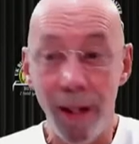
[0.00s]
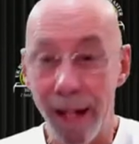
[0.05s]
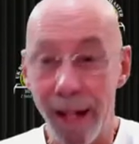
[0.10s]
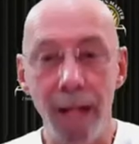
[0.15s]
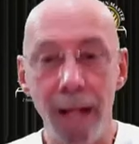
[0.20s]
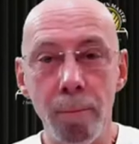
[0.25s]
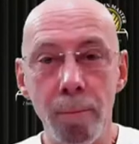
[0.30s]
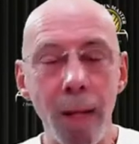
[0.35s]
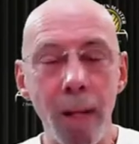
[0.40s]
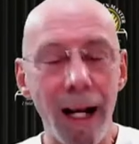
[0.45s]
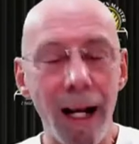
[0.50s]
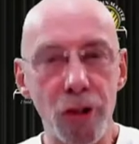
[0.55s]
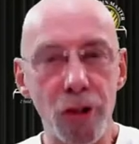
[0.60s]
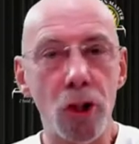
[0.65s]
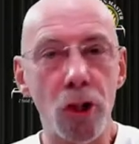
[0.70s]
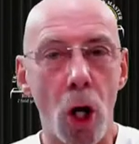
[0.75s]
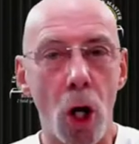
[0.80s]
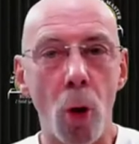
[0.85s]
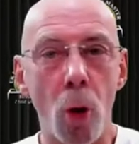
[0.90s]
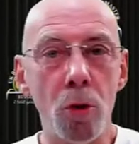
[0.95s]
then
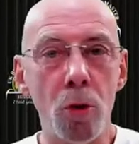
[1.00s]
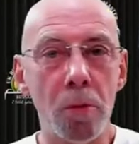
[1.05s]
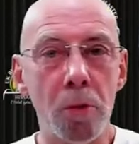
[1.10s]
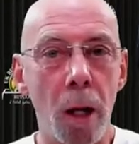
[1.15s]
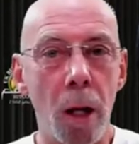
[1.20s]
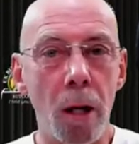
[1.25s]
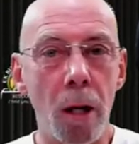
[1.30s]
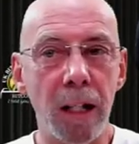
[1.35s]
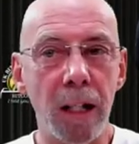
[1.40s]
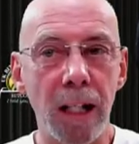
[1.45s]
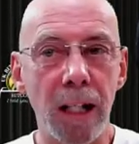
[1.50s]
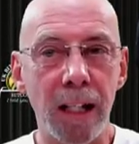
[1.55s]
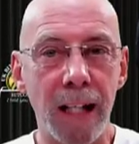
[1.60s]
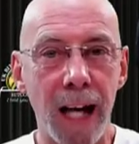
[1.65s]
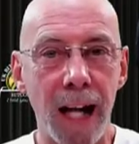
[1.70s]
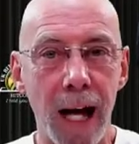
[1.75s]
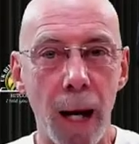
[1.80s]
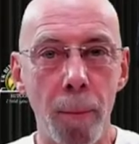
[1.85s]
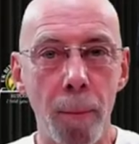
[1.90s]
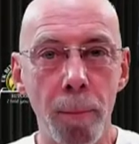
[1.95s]
match gold's market
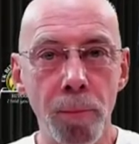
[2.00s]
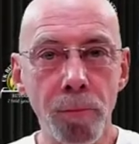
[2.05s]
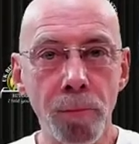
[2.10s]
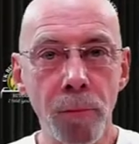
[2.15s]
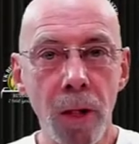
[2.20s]
cap.